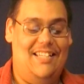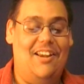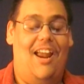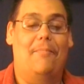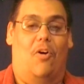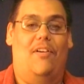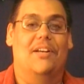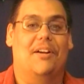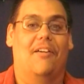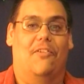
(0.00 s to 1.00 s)
I am going to
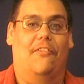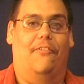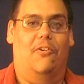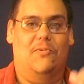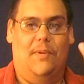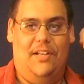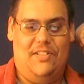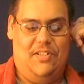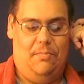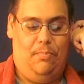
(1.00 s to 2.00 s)
cover the first one at
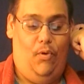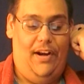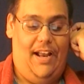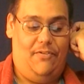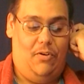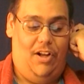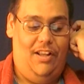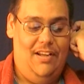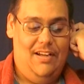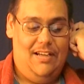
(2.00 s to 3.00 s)
some point. After all,
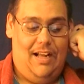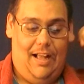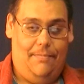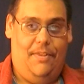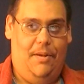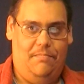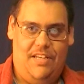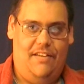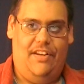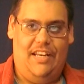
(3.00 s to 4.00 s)
the
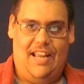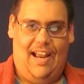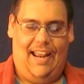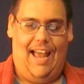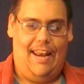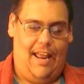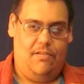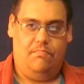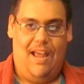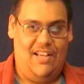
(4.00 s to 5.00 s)
DVD I got
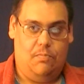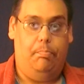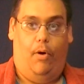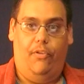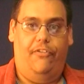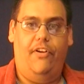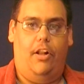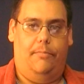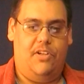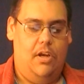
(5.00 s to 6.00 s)
has both
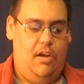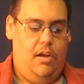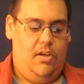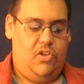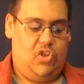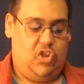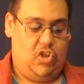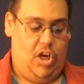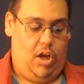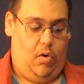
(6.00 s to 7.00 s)
films.
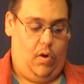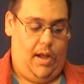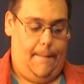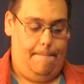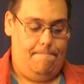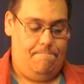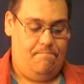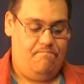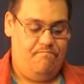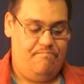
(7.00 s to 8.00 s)
So,
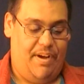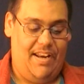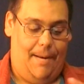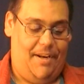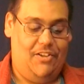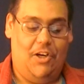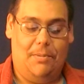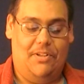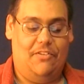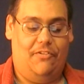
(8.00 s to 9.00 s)
but I'm not talking
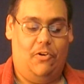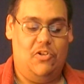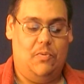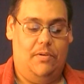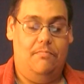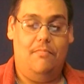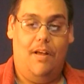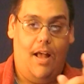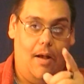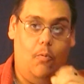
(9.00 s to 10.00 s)
about the first one.
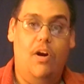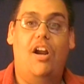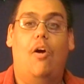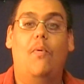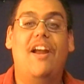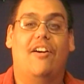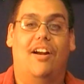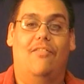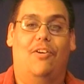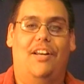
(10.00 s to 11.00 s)
We are
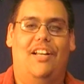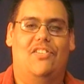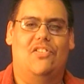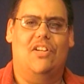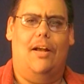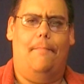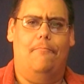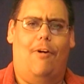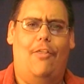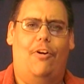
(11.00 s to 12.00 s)
covering its
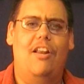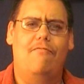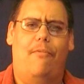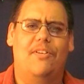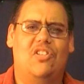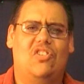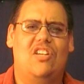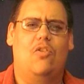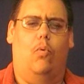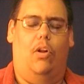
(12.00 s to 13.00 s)
rather infamous
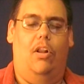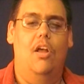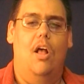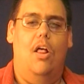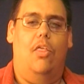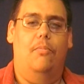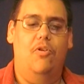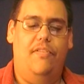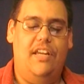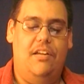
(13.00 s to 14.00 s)
sequel. The
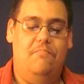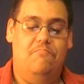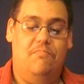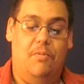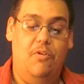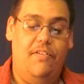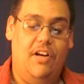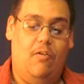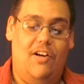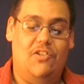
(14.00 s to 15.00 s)
movie in
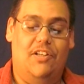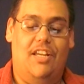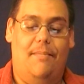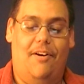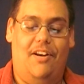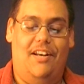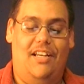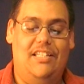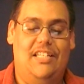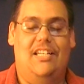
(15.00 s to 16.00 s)
question came out in
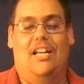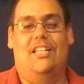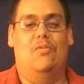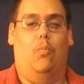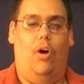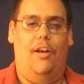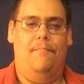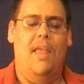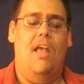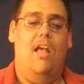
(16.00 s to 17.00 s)
1991.
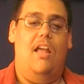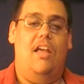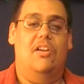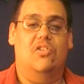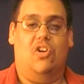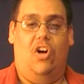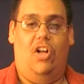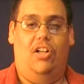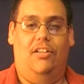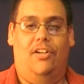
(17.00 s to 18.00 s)
It is
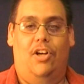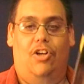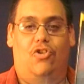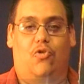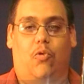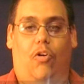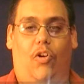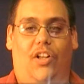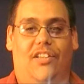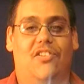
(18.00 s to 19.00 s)
called
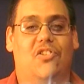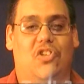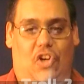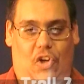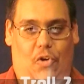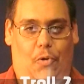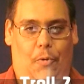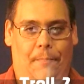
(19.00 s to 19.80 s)
Troll 2.